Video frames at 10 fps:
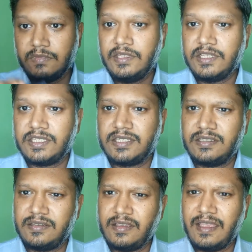This
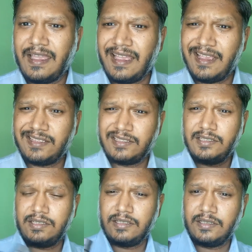has
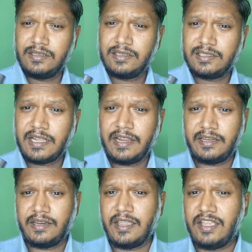the slight
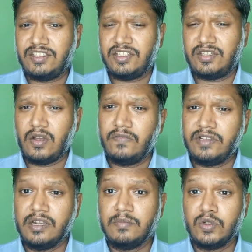edges of
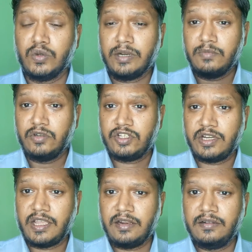Dylan Blue and Blue de
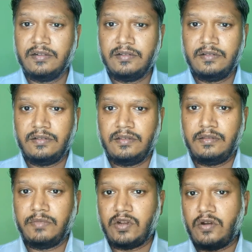Chanel,
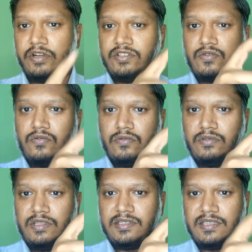but on its own,
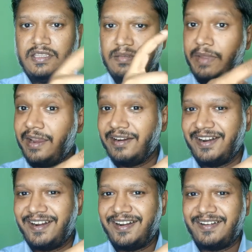this is a banger.
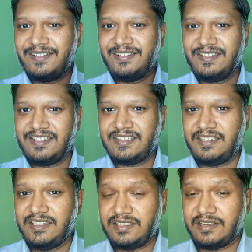This
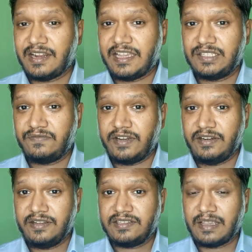is a nice
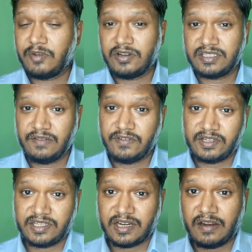fragrance. I'm gonna say
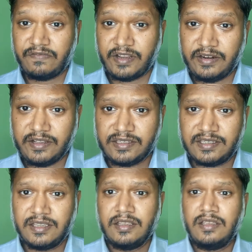versatile
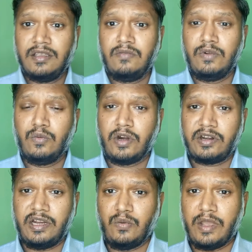fragrance. Will work
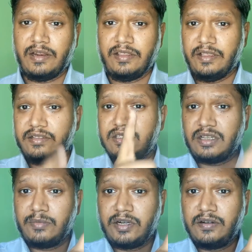really well in
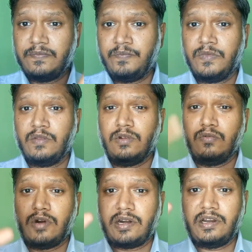summer. Will
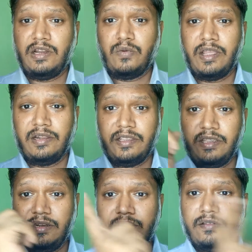work really well
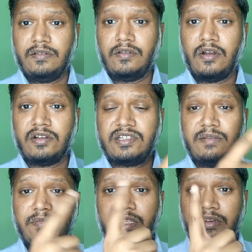in
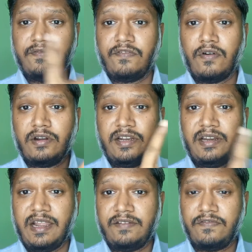autumn, in fall, in
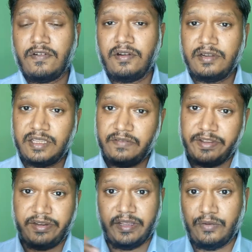late fall,
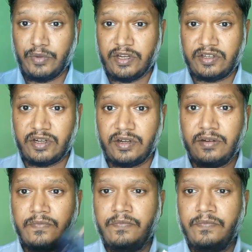even in winter.